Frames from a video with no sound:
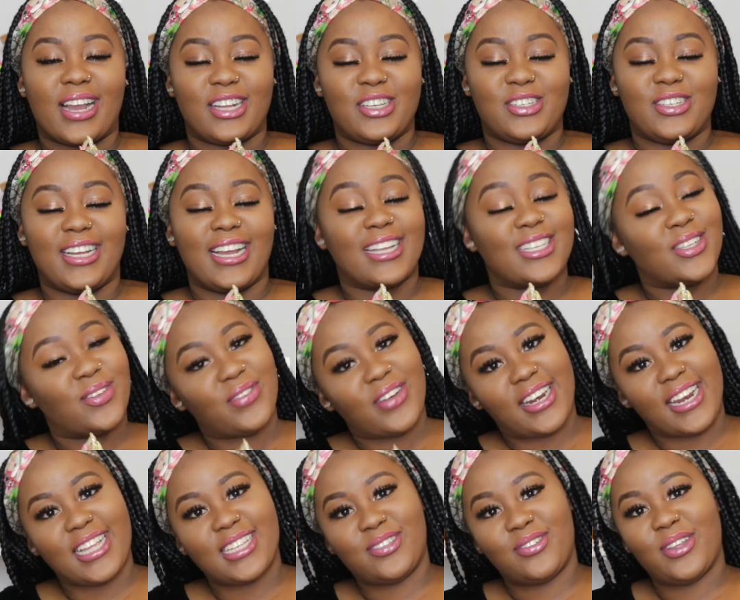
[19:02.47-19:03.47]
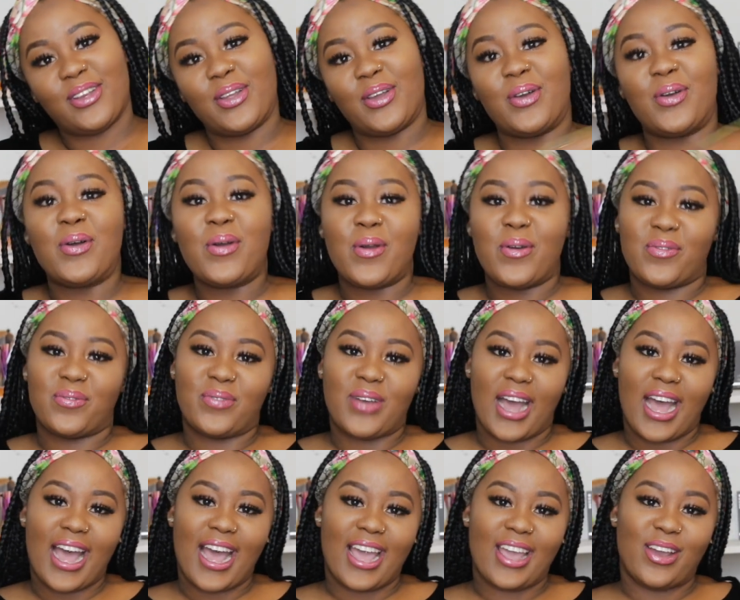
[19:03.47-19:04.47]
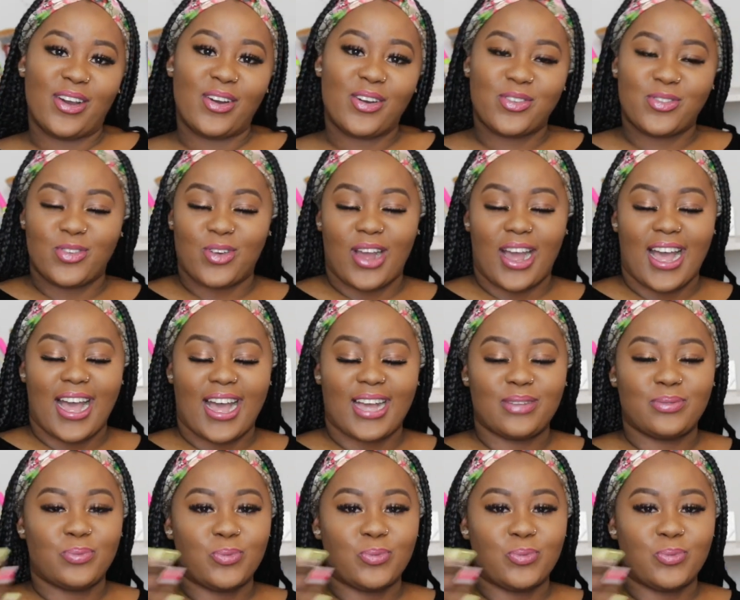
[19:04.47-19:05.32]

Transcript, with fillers: catch you guys on my next video. Bye. Au revoir.